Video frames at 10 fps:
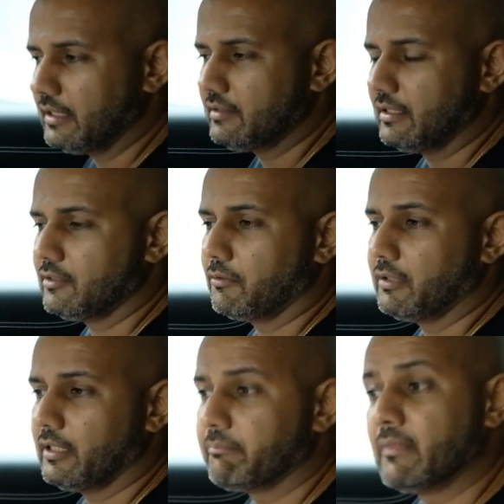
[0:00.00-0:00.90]
these things over
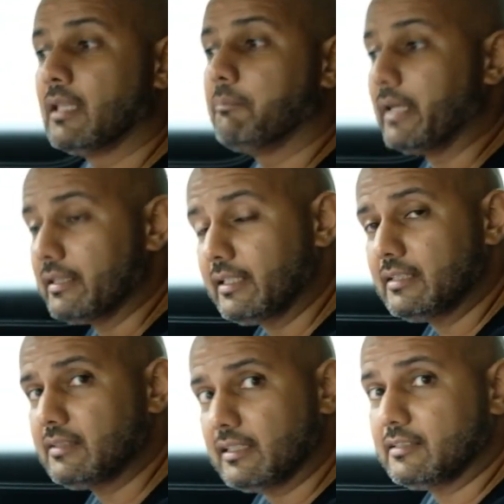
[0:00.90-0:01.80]
here. But
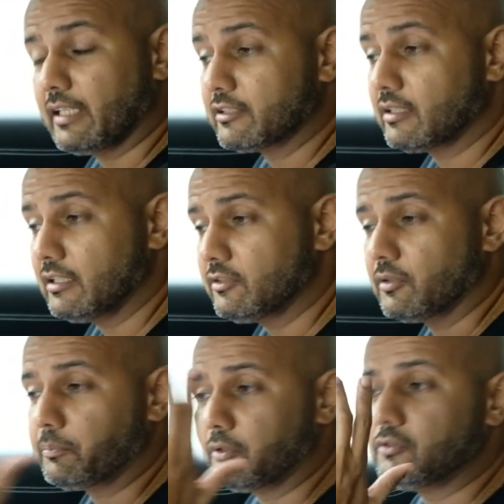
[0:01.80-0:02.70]
this is actually
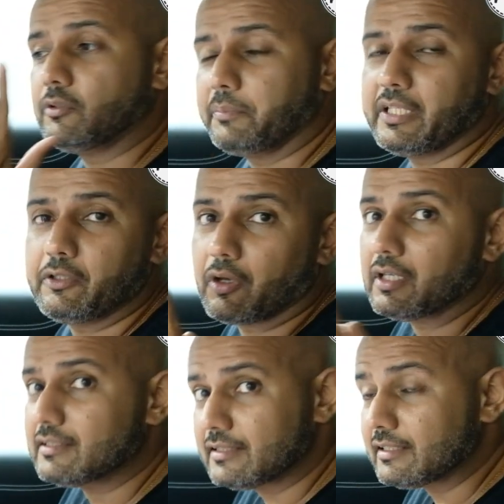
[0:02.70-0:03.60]
supposed to be your
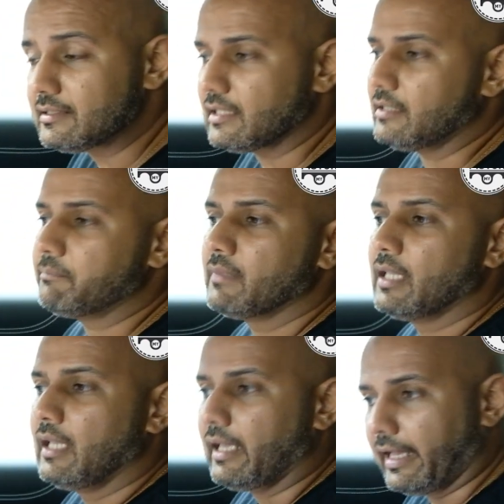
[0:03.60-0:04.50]
assistant
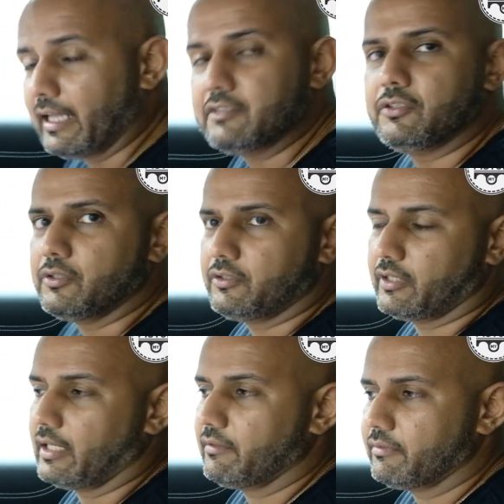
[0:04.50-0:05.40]
as you
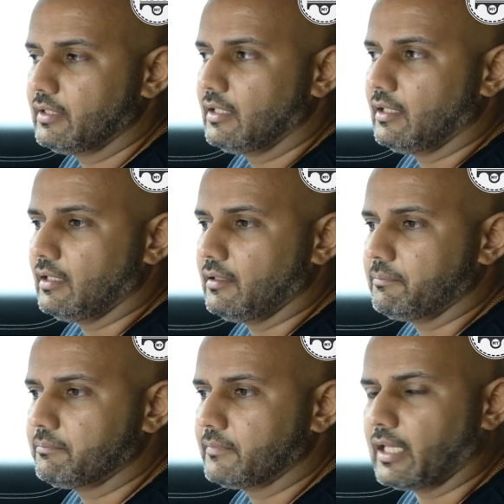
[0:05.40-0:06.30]
drive.
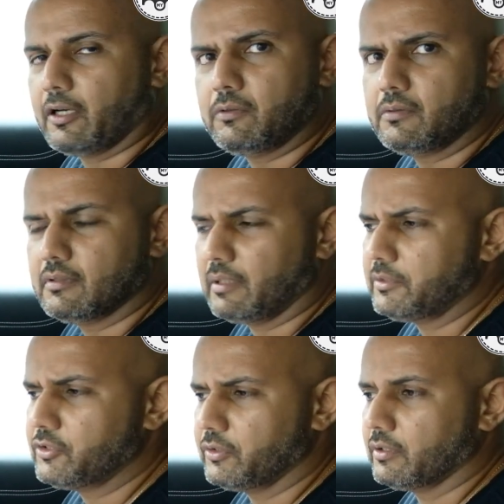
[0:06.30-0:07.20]
How? Let me
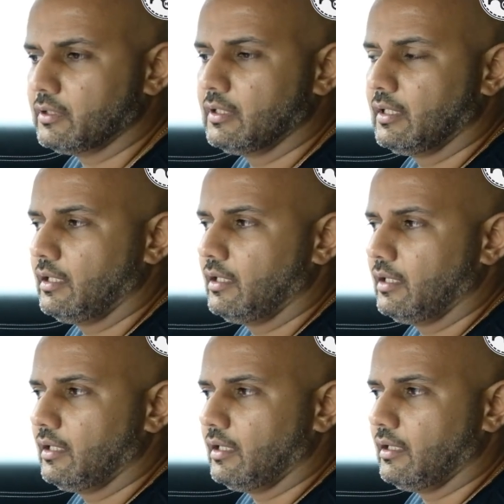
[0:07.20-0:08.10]
show you.
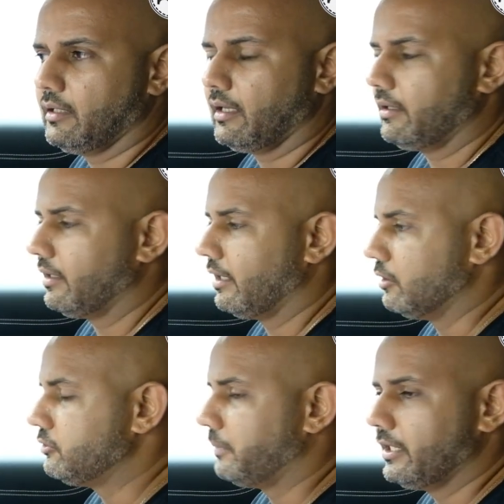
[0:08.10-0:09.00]

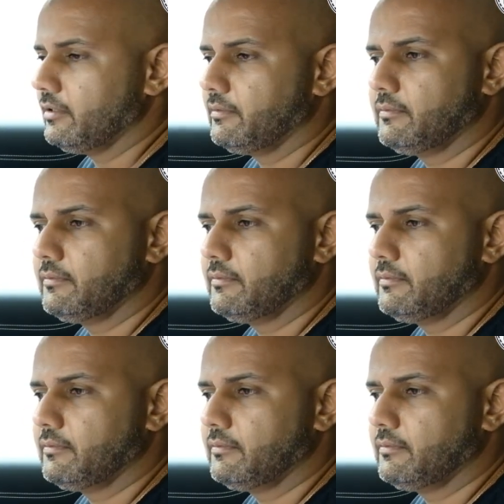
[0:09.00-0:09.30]
Hello Smart.